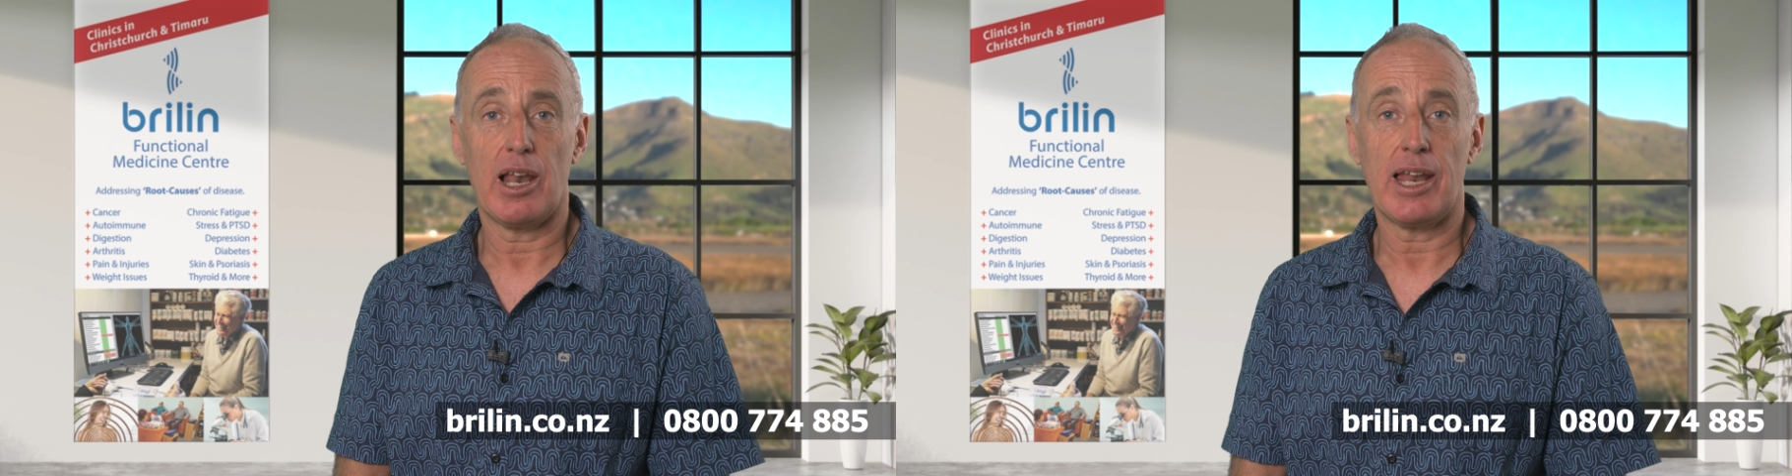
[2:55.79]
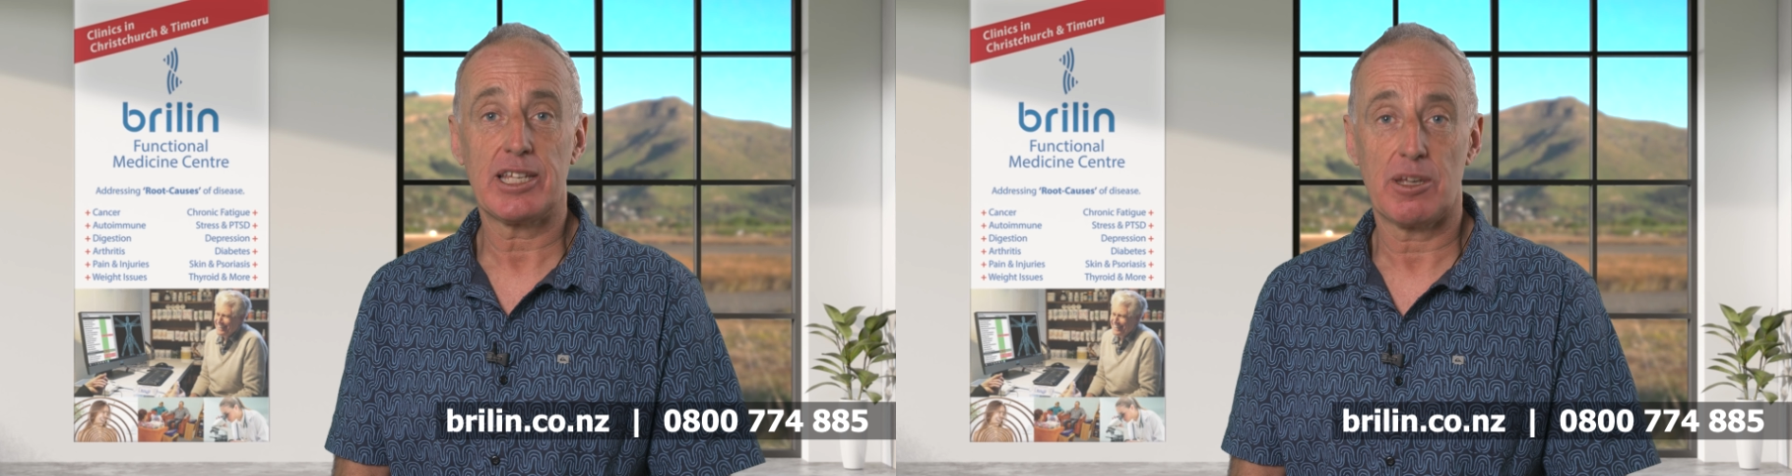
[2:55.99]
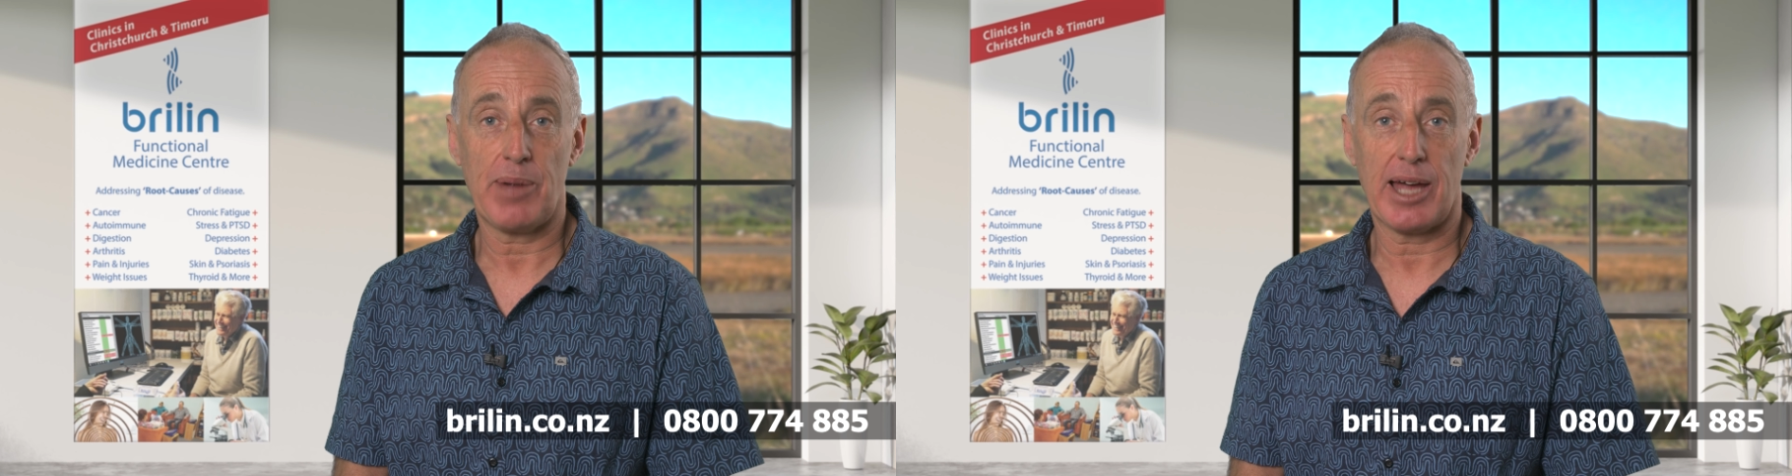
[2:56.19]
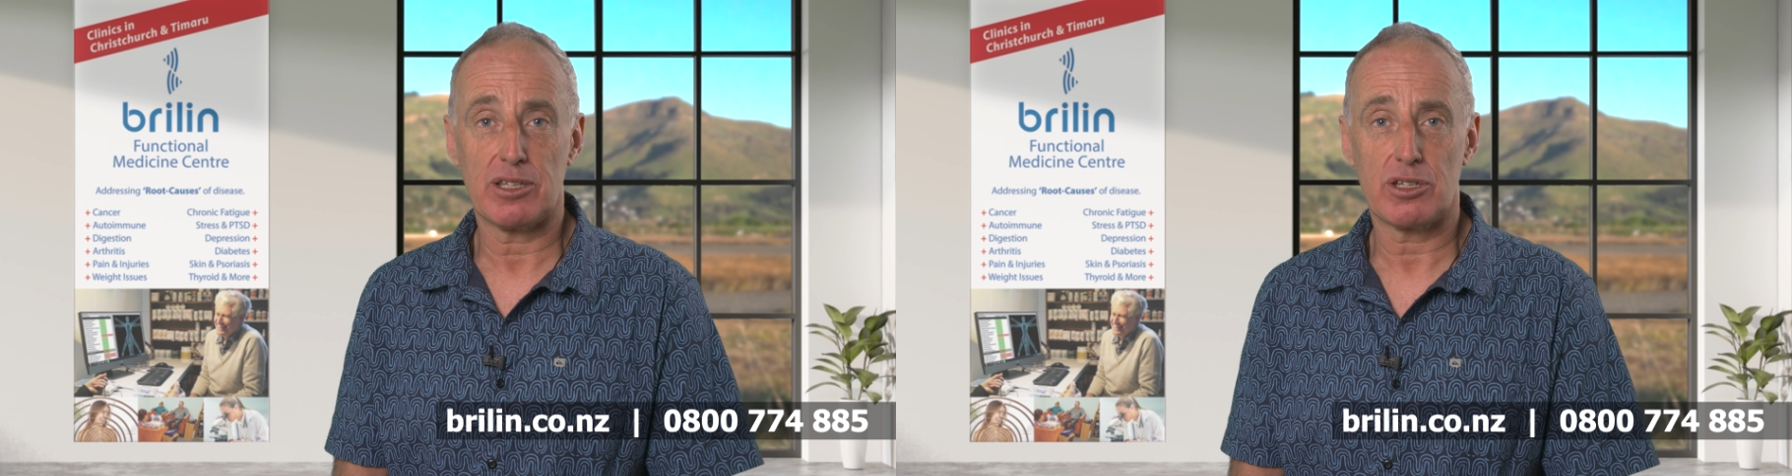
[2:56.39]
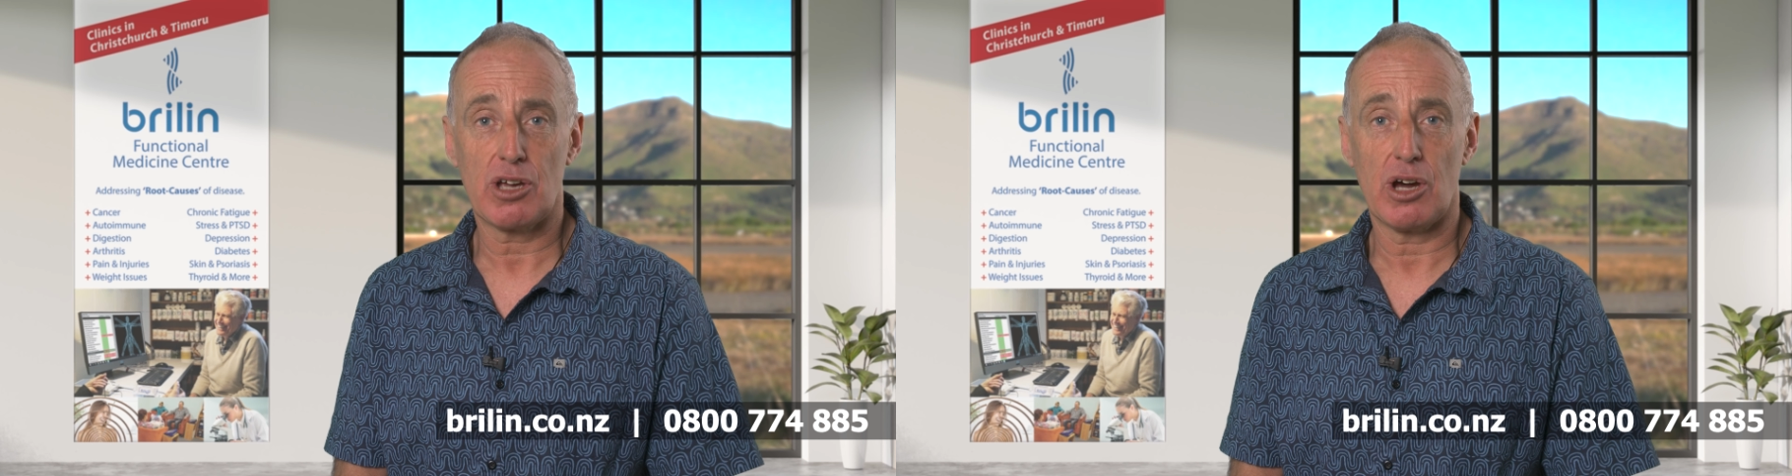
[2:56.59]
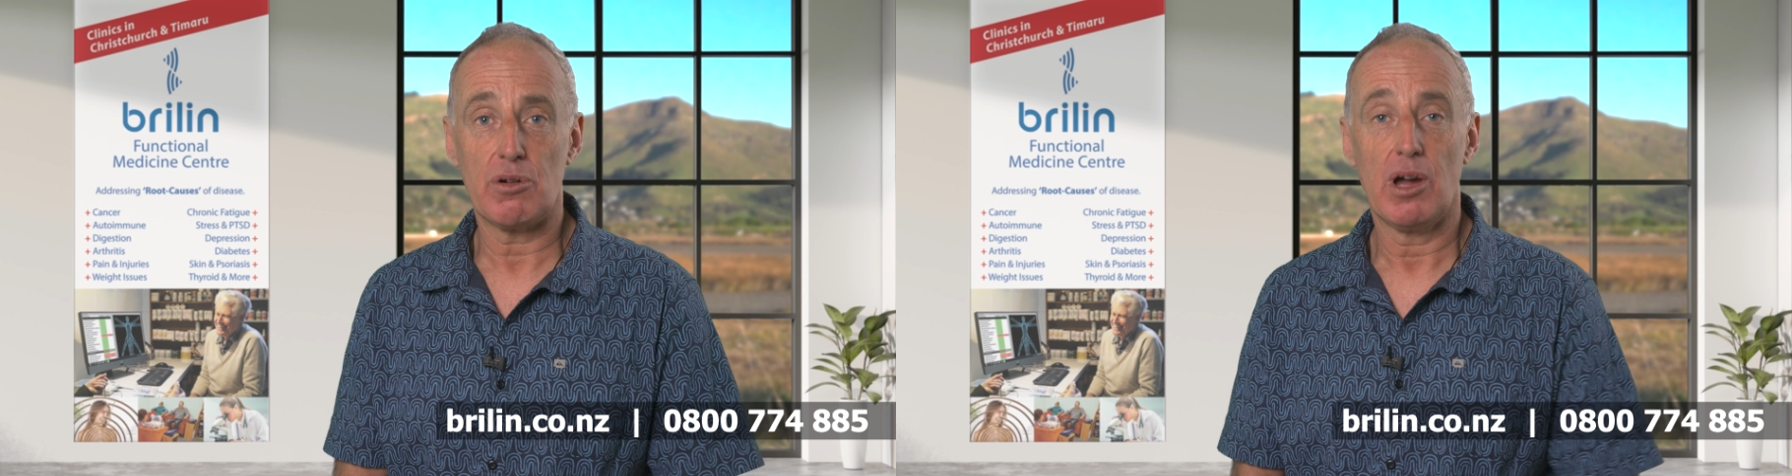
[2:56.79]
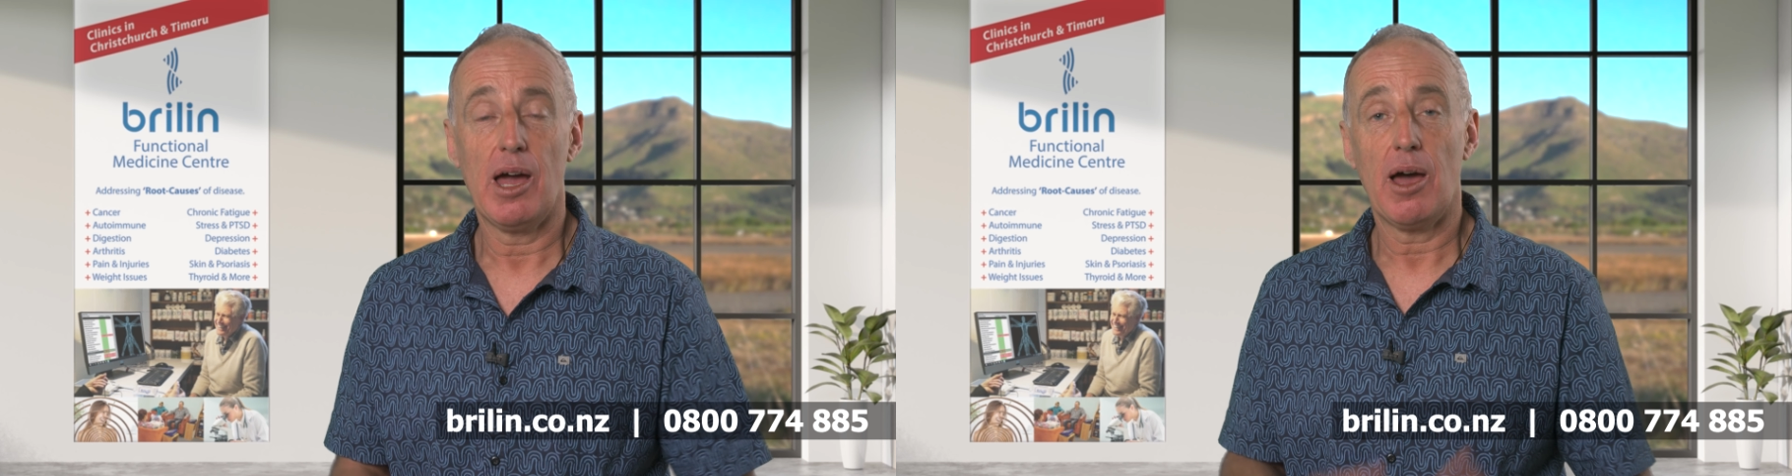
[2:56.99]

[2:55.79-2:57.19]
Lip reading: lesser patterns go,